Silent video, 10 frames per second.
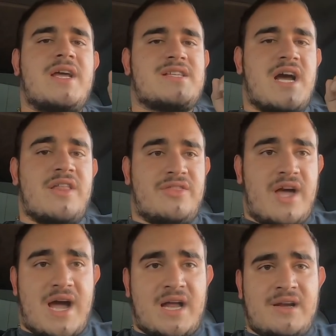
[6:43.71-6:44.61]
It's got
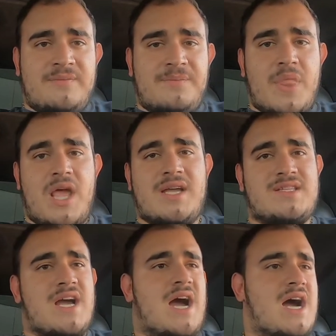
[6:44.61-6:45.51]
that. It's
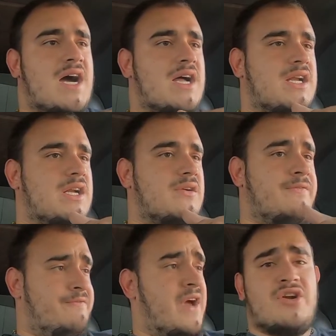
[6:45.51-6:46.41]
got
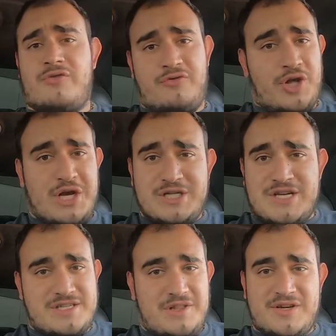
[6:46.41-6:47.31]
fender flares
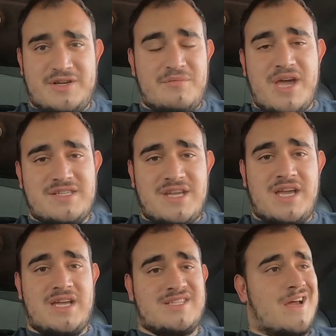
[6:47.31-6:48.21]
because it looks
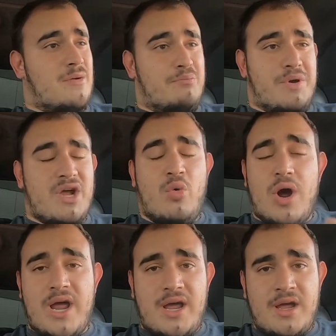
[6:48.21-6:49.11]
amazing. It's got a big
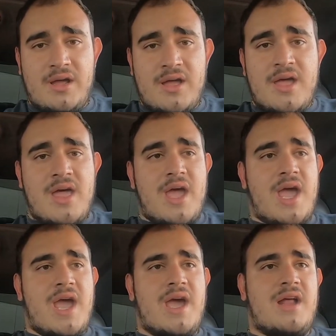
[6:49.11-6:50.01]
wing,
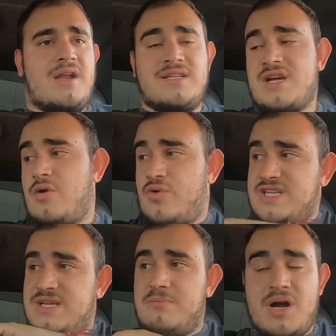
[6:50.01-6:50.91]
and it's got
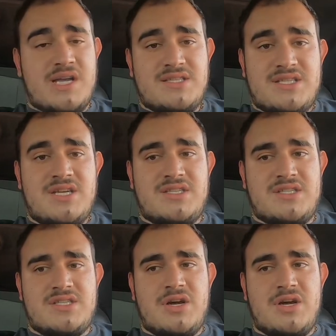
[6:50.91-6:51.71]
racing bucket seats.